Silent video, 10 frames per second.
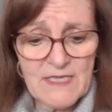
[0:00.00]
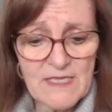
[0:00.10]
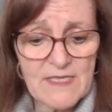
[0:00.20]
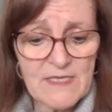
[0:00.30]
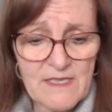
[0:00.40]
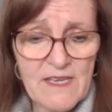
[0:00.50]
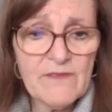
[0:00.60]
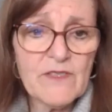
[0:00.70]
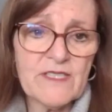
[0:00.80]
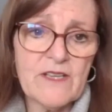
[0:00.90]
It's
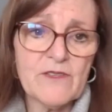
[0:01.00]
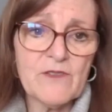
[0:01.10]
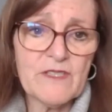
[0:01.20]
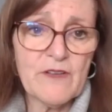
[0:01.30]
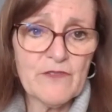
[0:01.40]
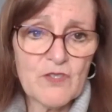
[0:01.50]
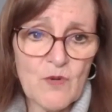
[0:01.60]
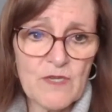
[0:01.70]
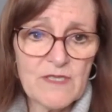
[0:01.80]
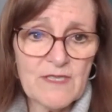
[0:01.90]
never sell yourself
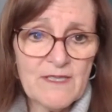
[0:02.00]
short.